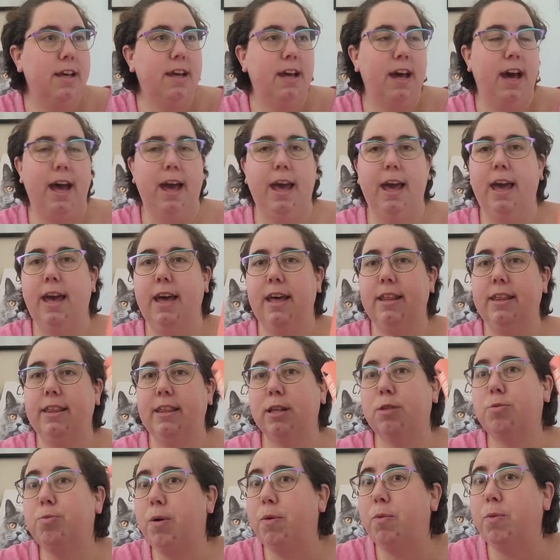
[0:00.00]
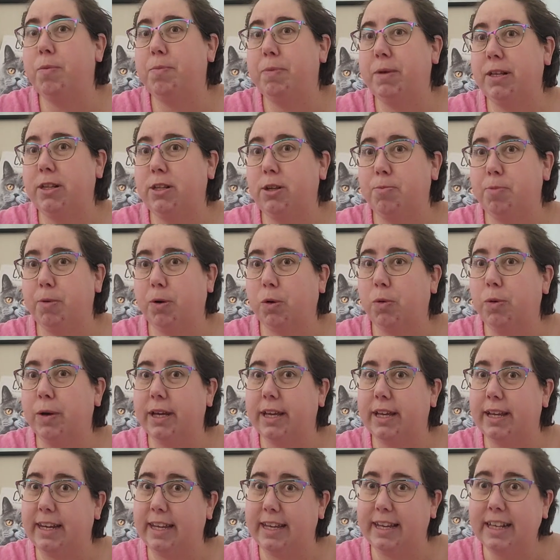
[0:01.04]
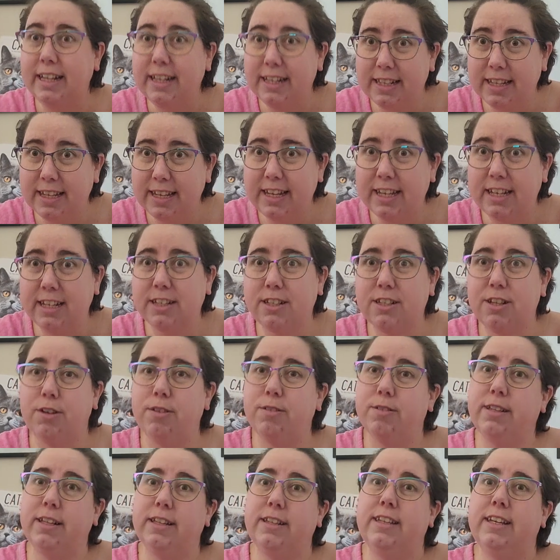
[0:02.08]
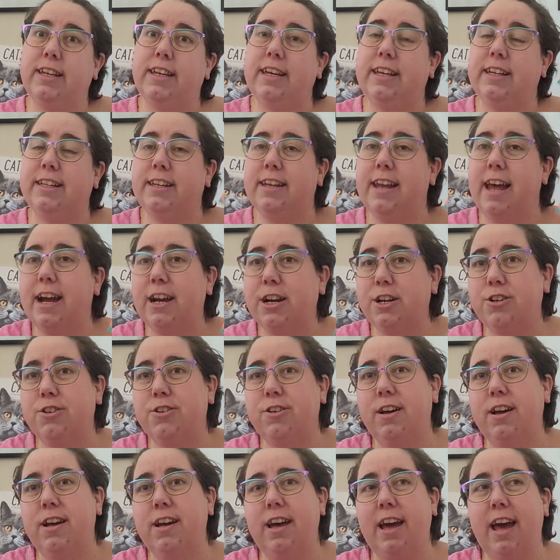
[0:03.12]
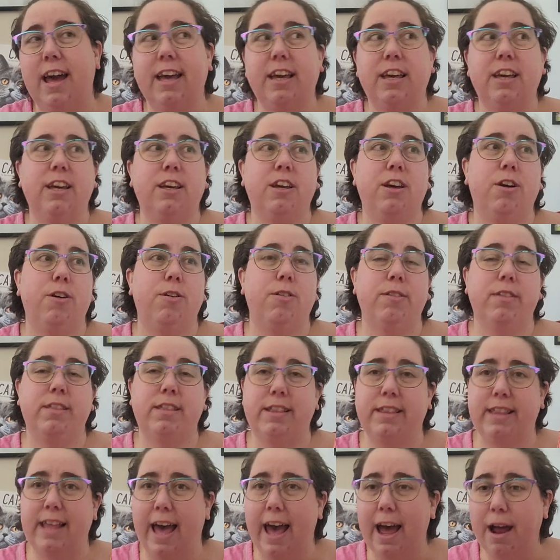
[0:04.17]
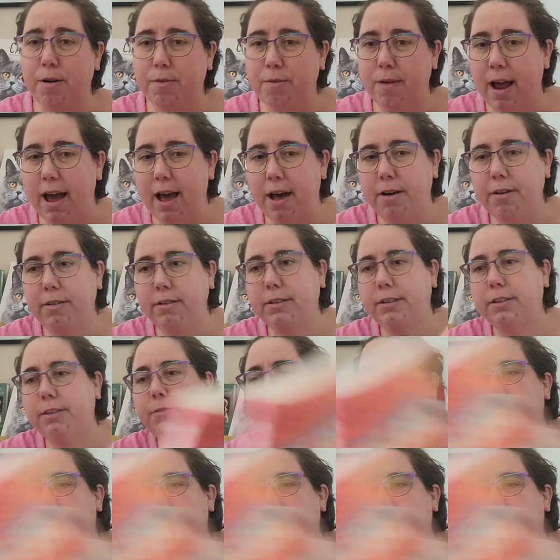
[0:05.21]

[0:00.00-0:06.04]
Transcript: Uh, this one would be super quick and easy, so since it is an extra, I could go that route.